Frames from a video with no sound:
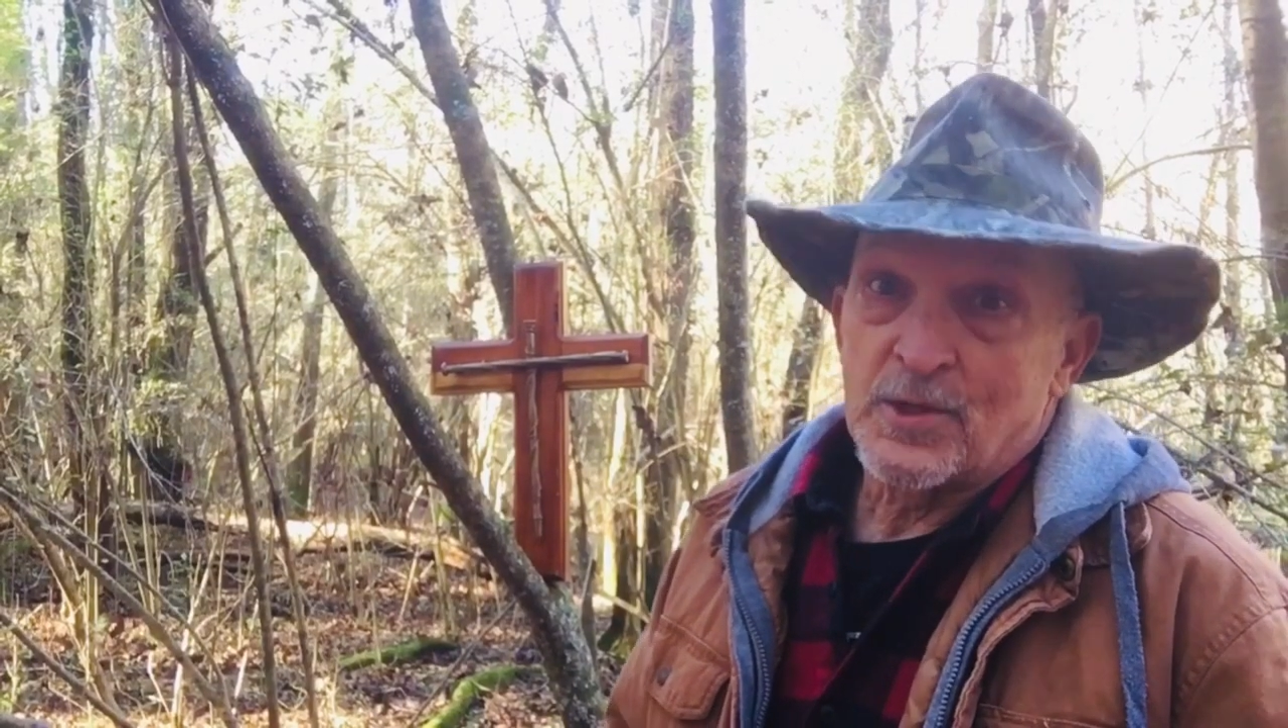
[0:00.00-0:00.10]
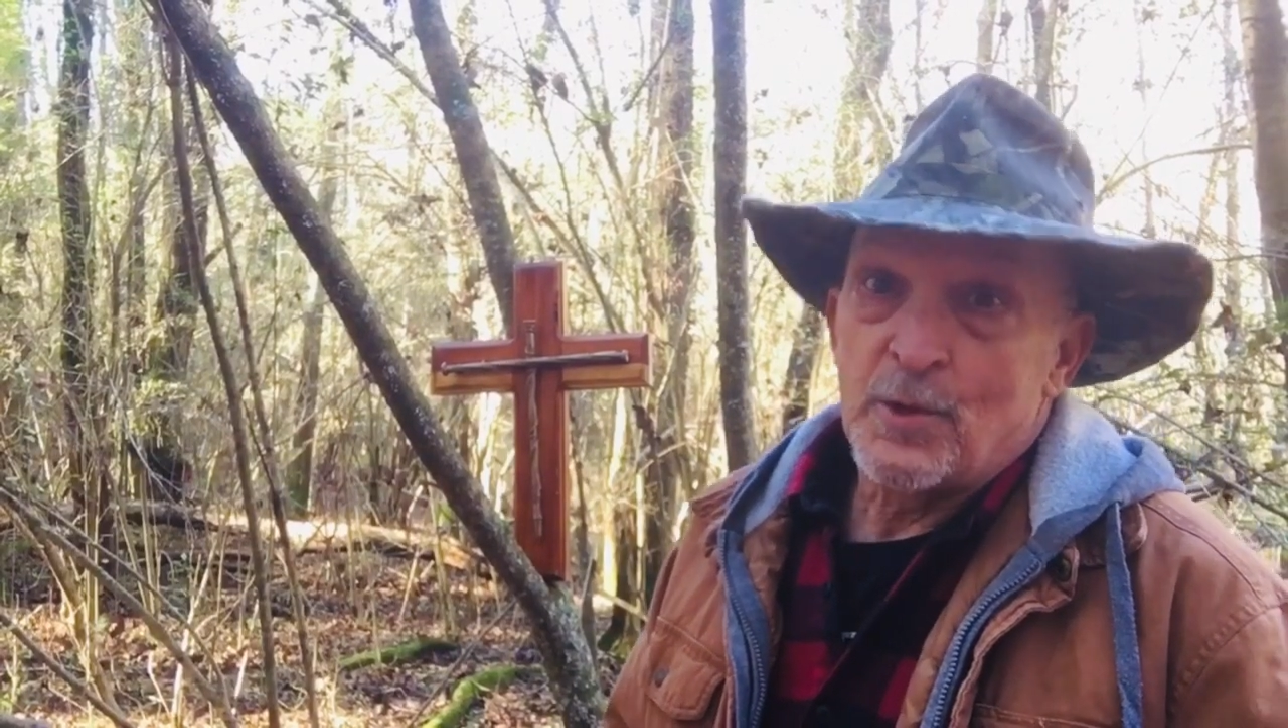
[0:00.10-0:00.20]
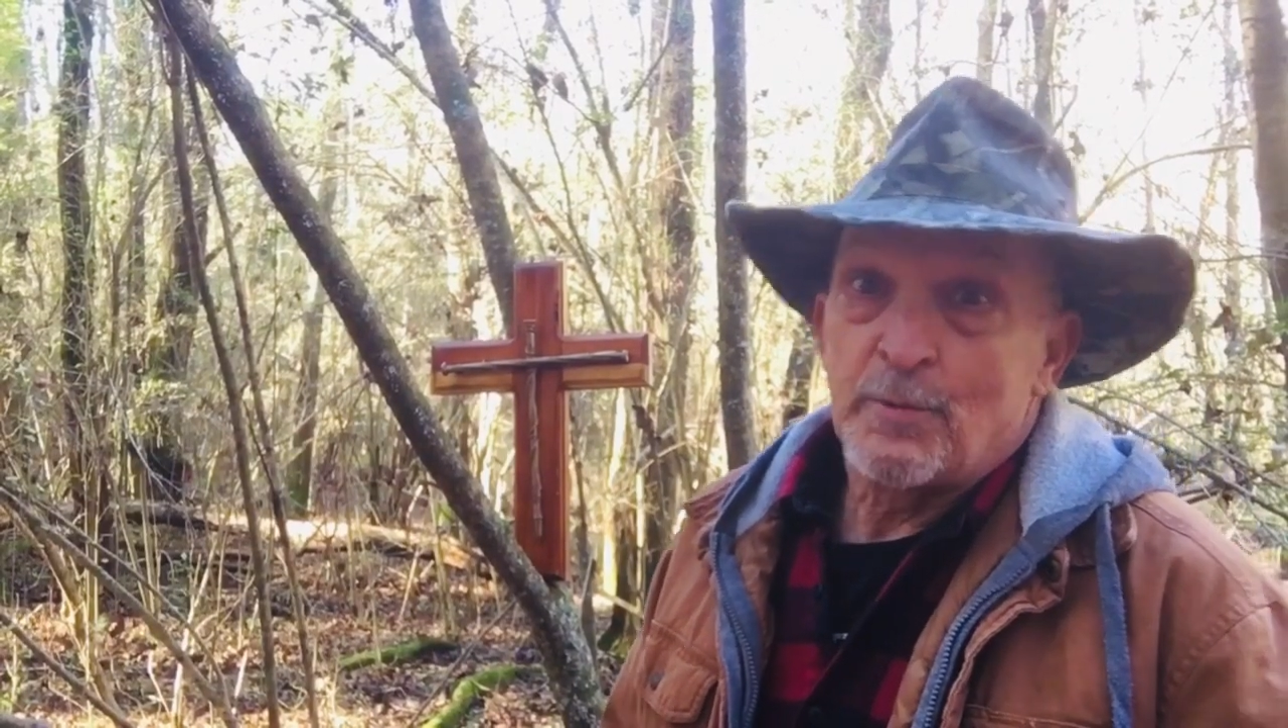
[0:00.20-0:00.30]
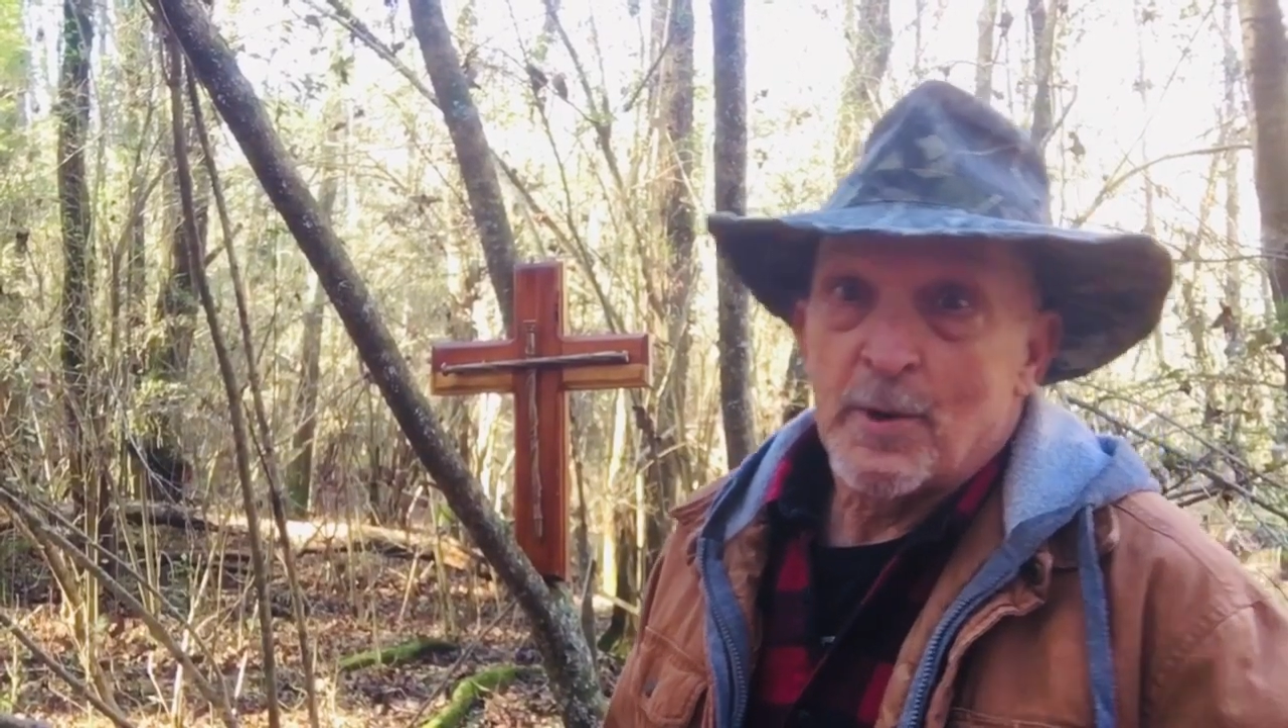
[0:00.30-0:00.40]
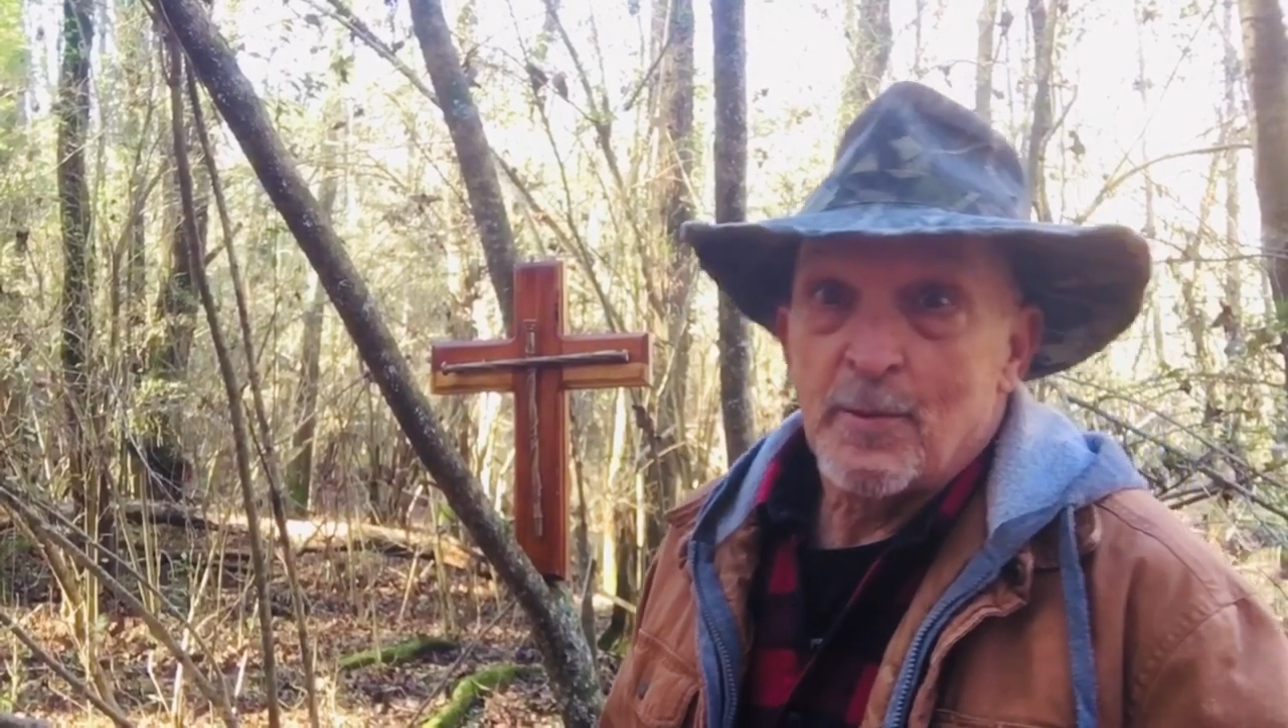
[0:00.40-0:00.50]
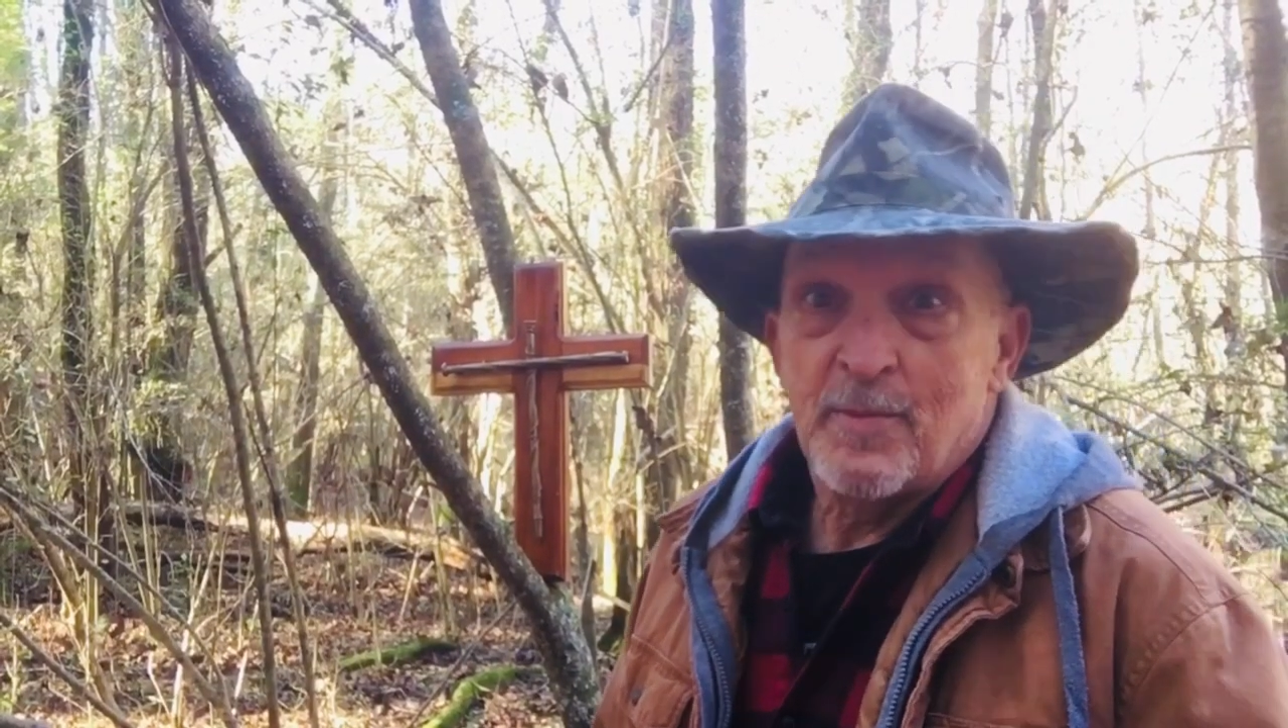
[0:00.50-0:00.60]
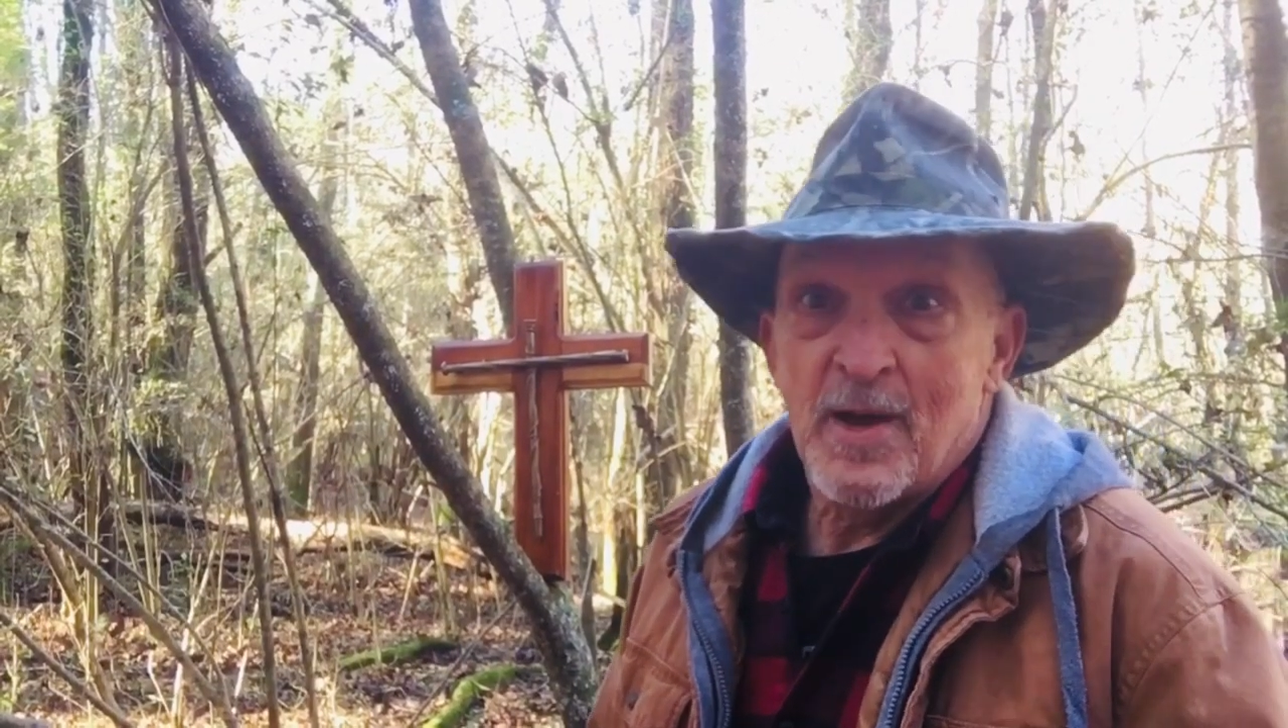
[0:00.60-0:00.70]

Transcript: YouTube.